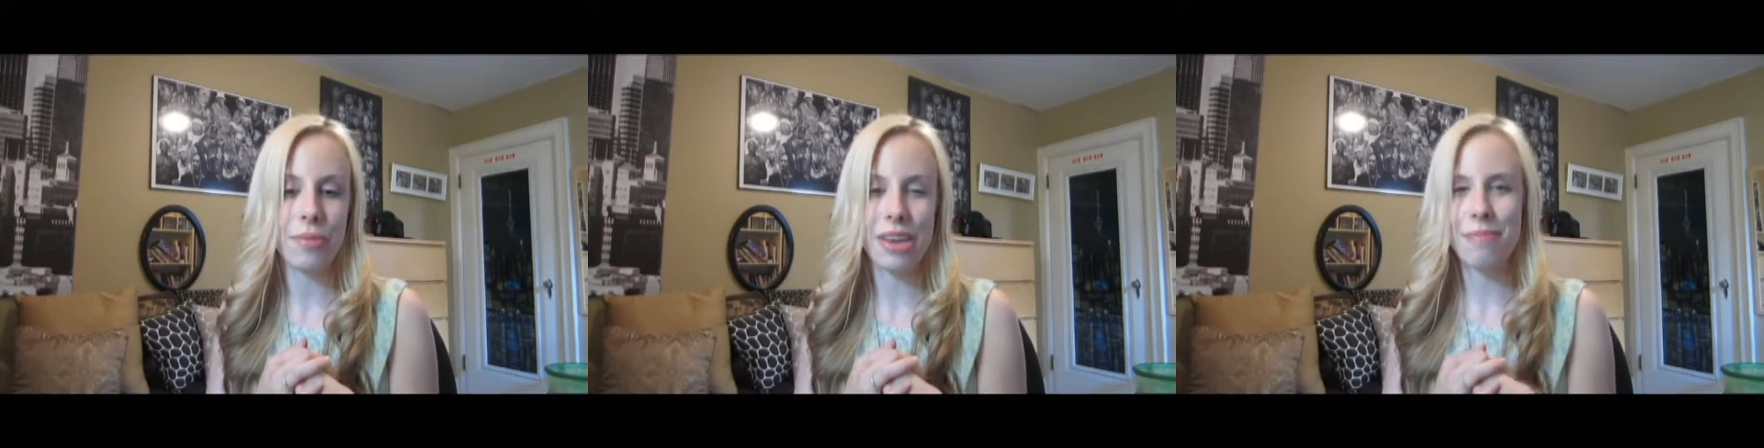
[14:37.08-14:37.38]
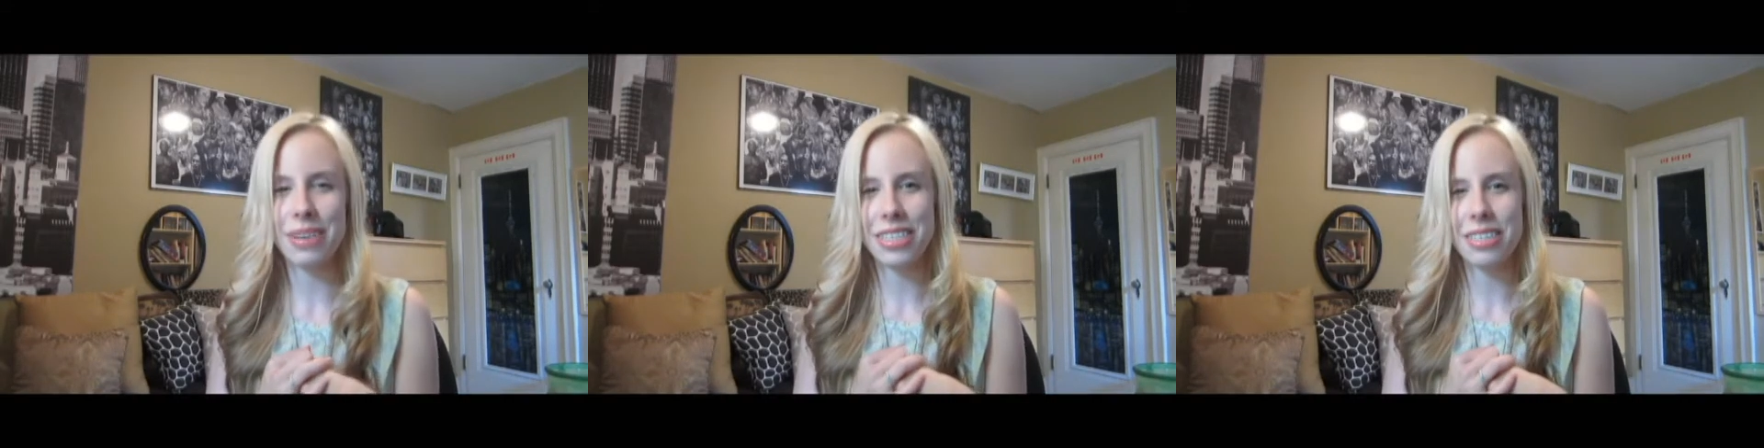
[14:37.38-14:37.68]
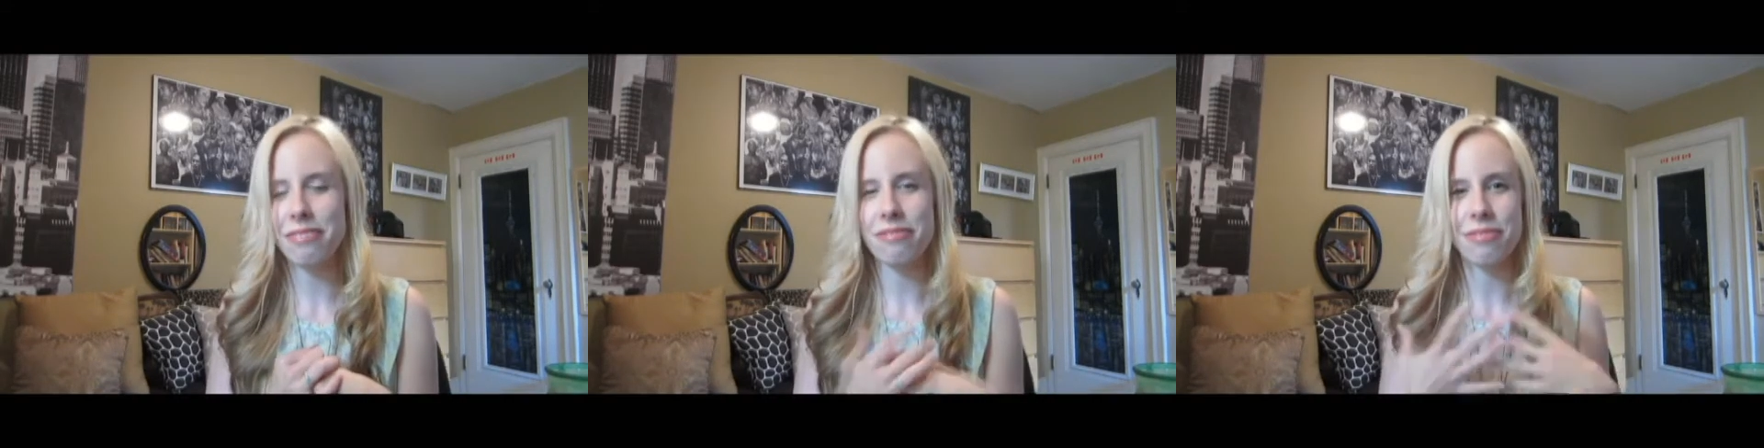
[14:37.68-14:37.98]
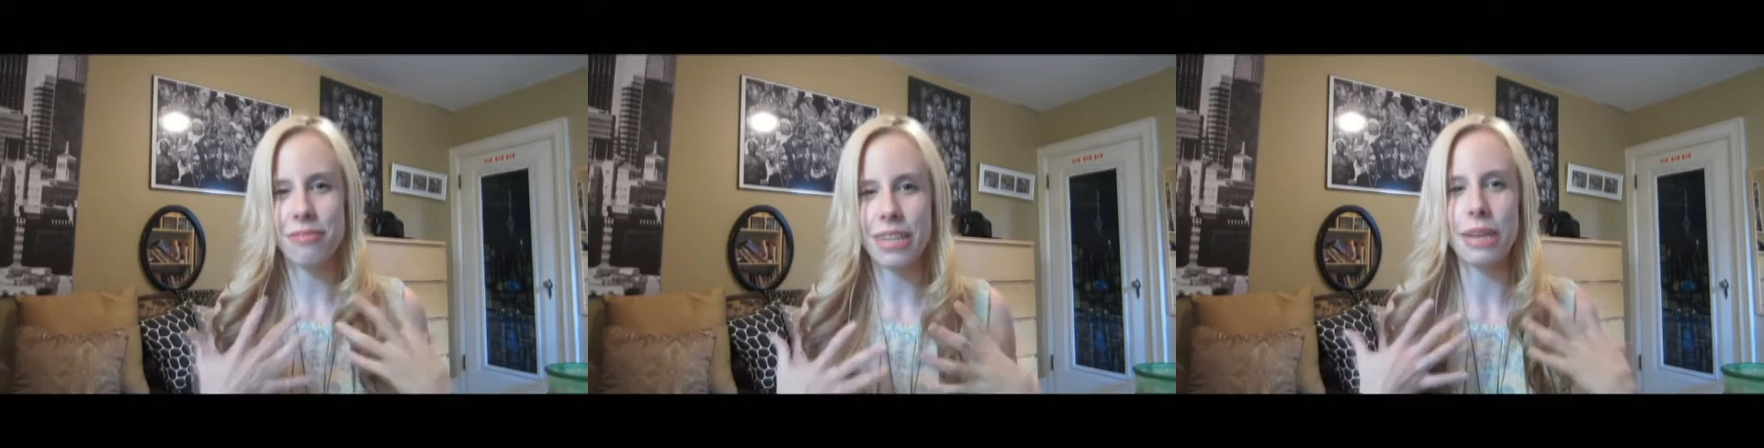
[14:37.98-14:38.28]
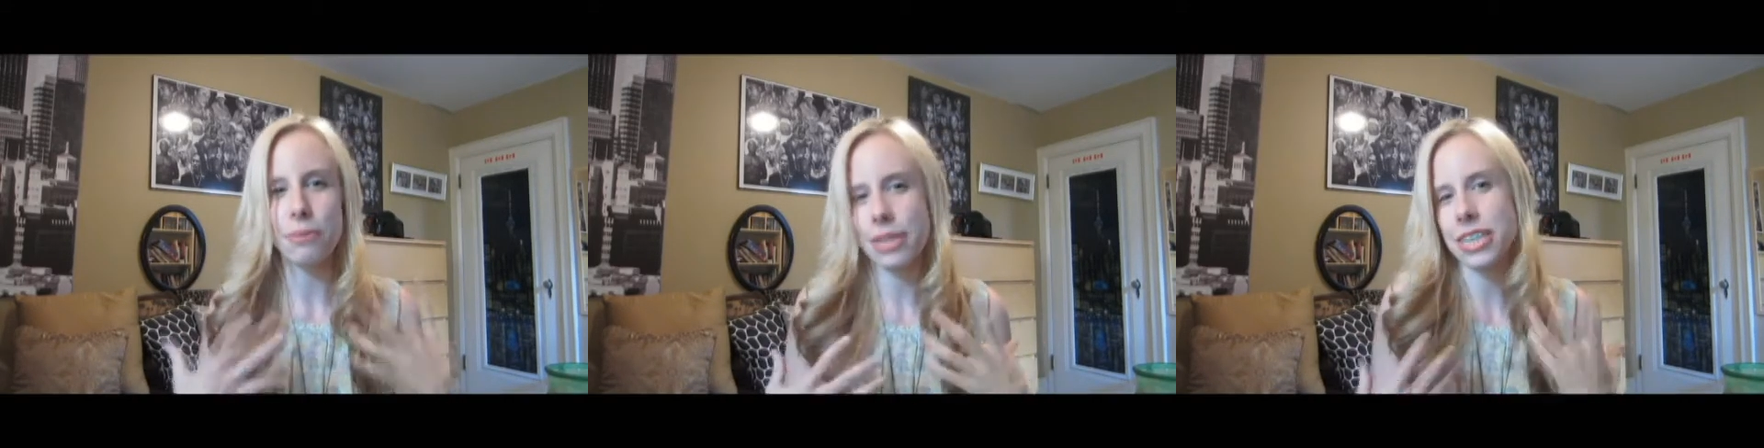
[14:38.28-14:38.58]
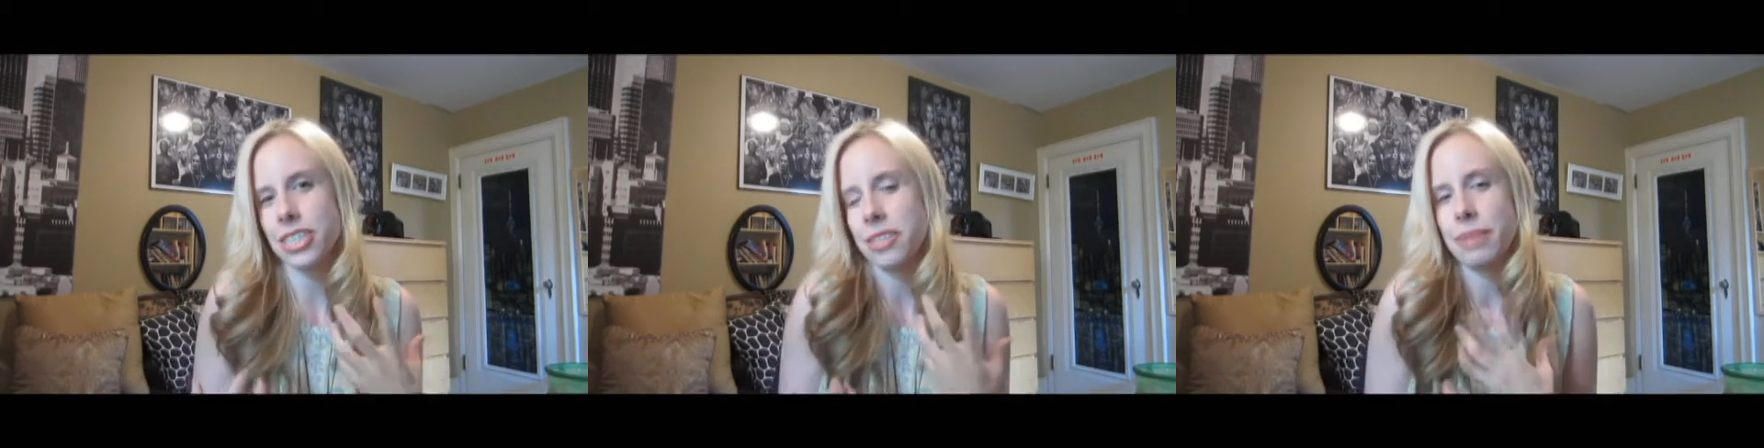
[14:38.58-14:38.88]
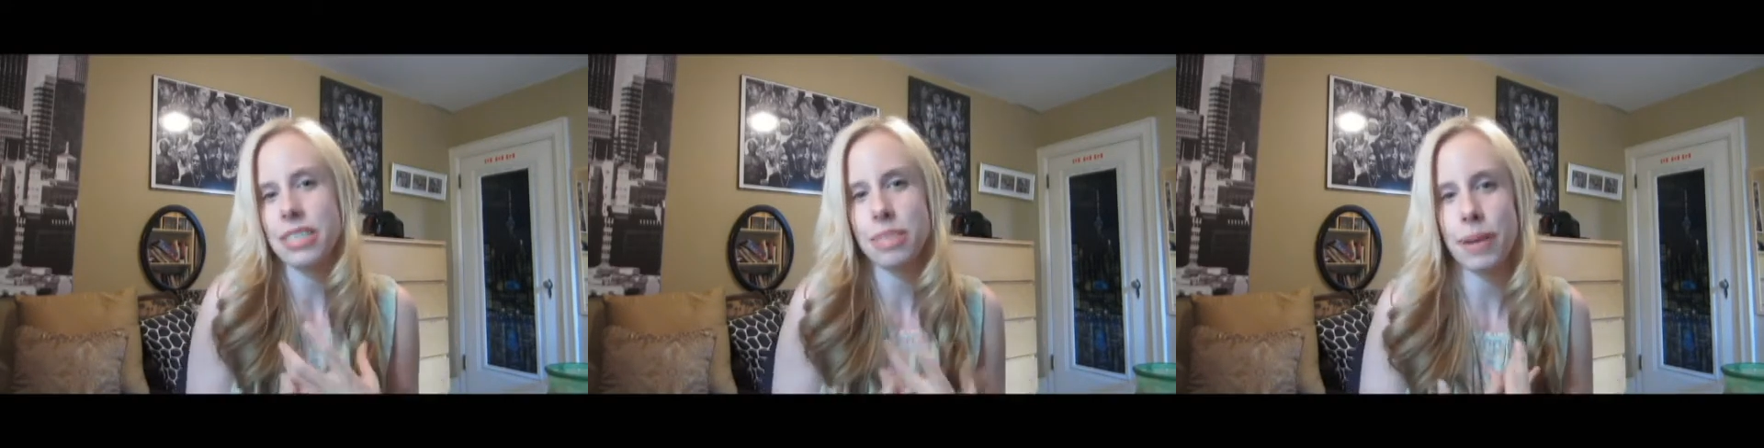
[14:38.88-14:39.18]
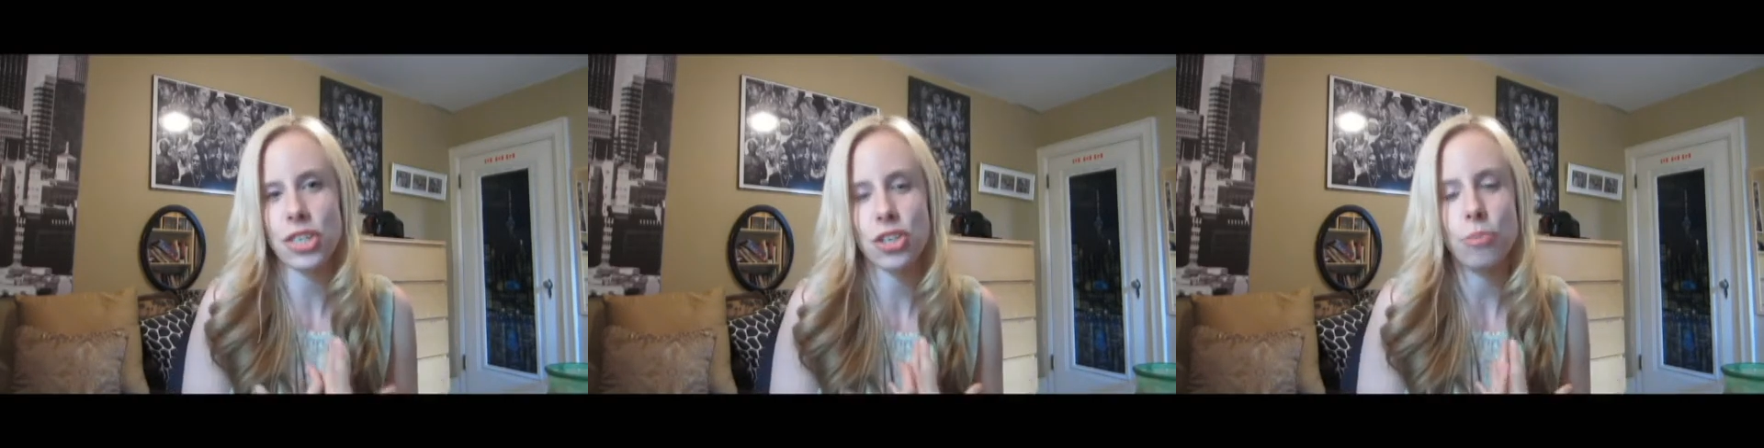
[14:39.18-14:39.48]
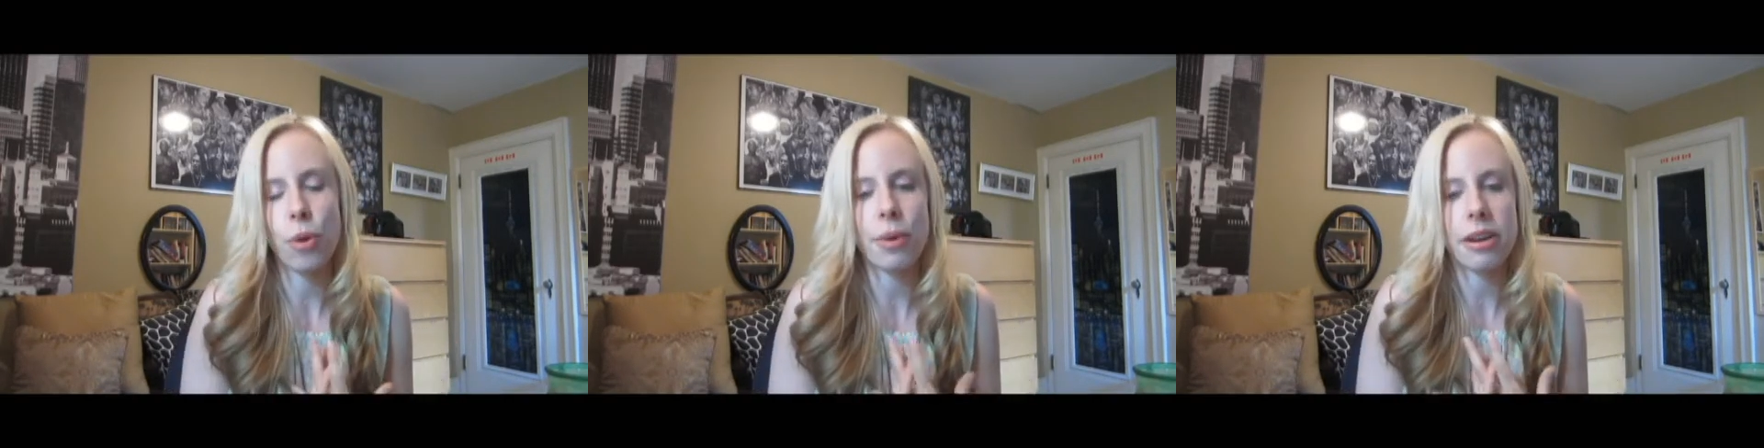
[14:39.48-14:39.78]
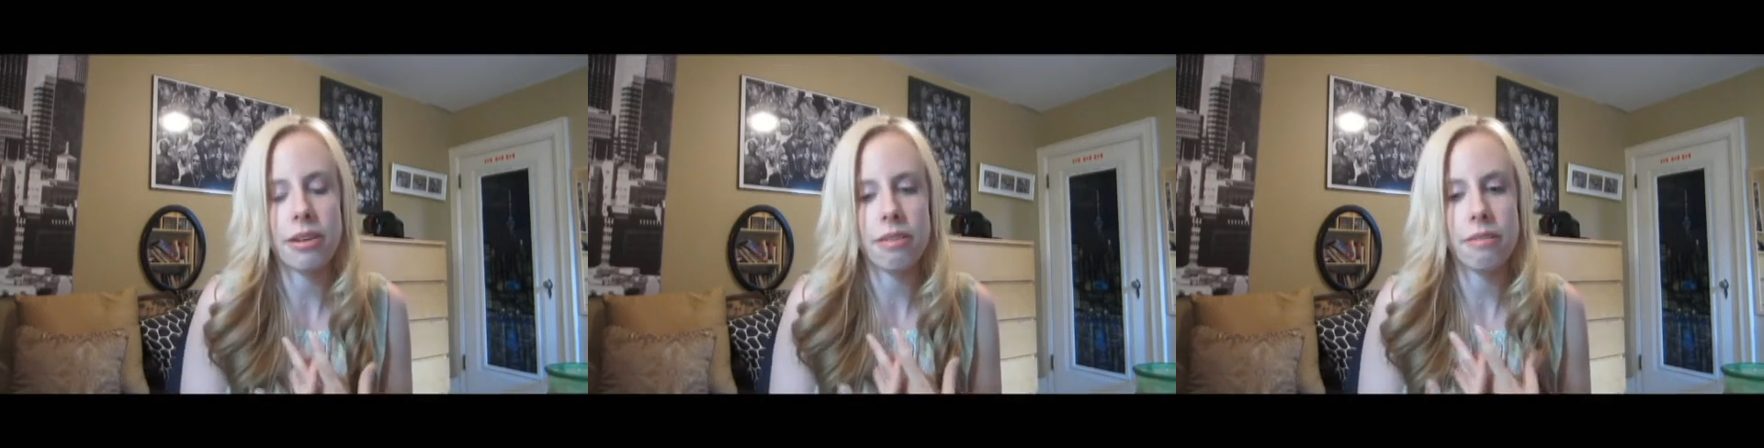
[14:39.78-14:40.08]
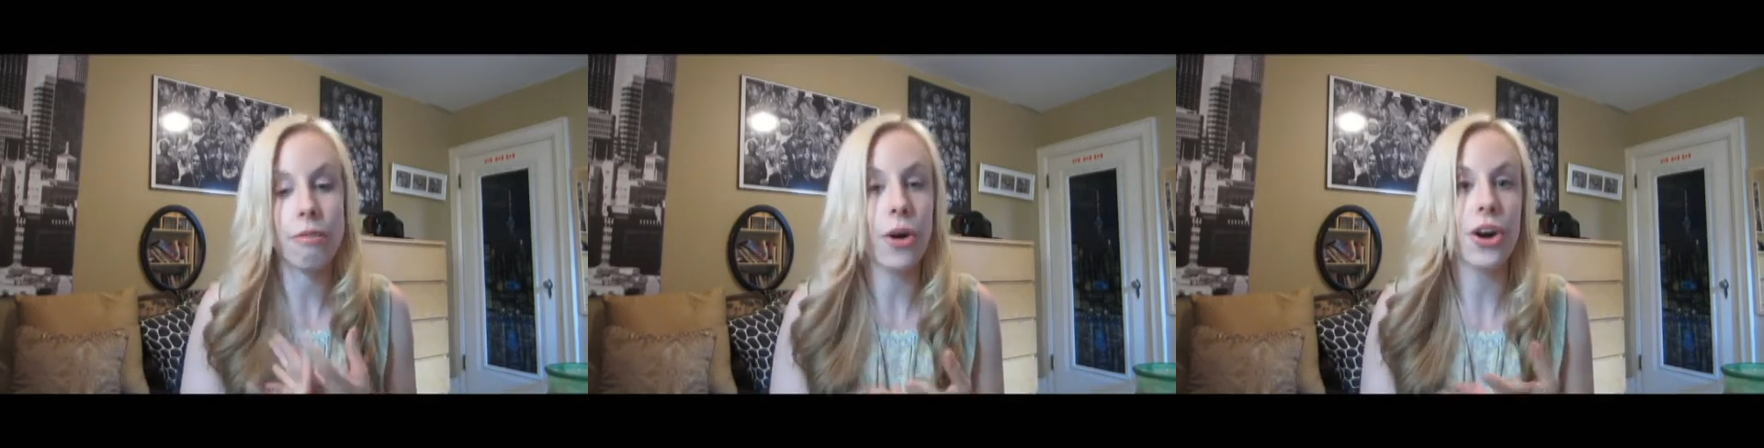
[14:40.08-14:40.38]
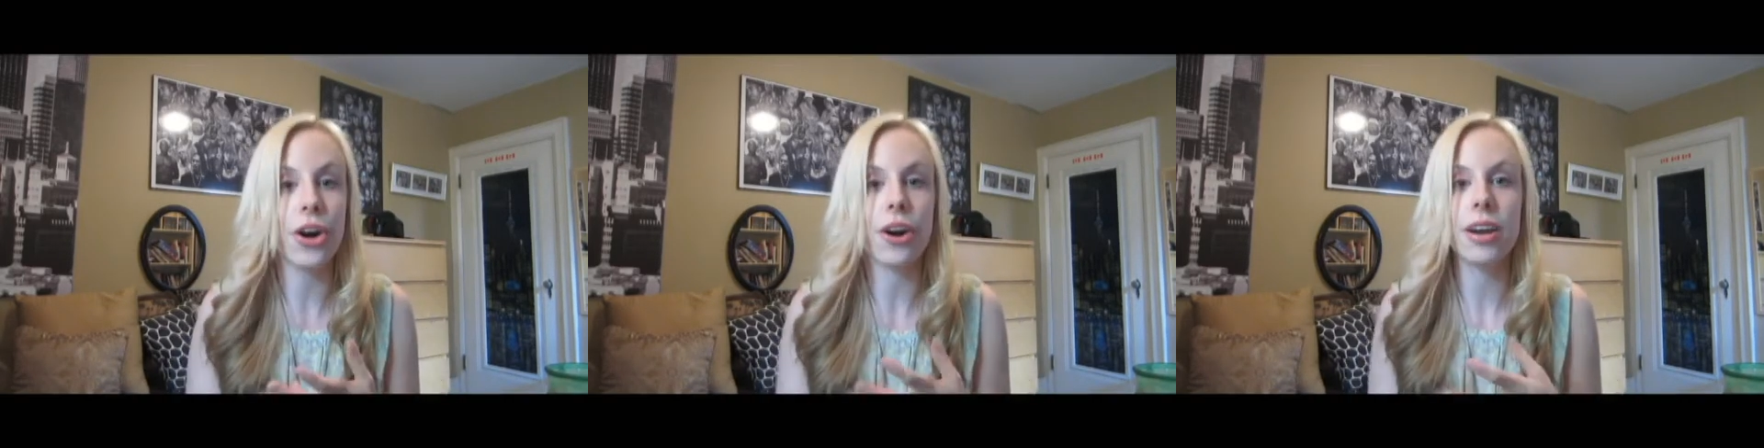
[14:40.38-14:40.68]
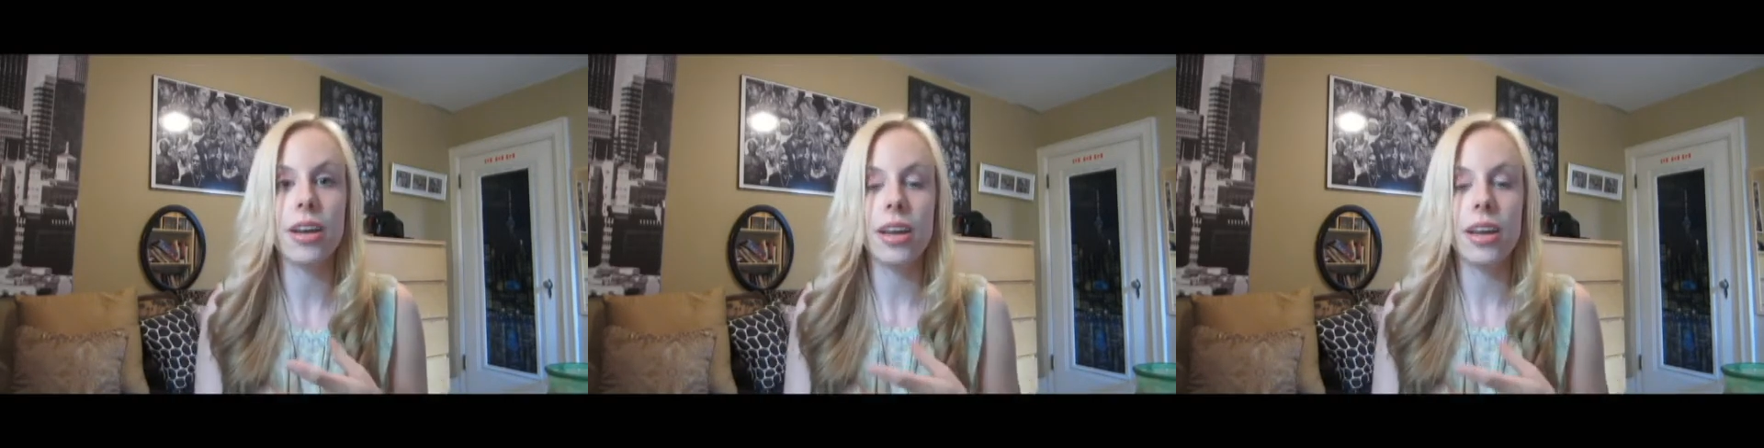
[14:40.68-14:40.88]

It must have like really just been a special moment for her.